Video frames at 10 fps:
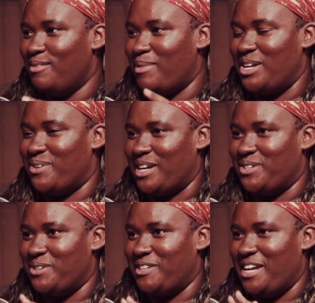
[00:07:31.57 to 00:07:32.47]
my
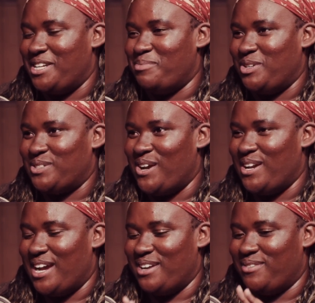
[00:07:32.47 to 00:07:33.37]
director, Nadine
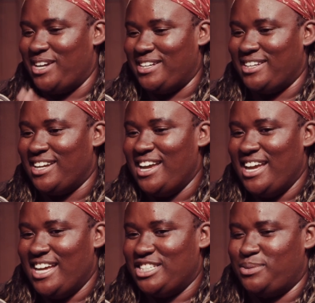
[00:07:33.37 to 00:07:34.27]
Mauzan, had written,
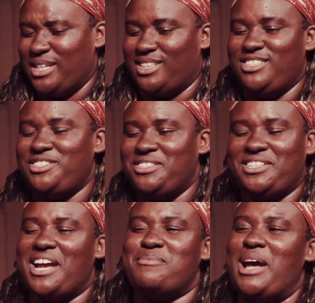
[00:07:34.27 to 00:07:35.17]
and she was like, "This is just
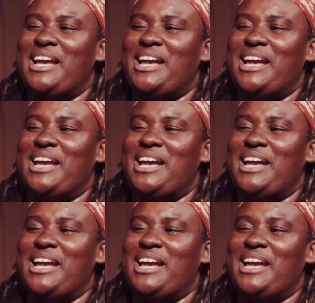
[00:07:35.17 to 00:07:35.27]
kinda my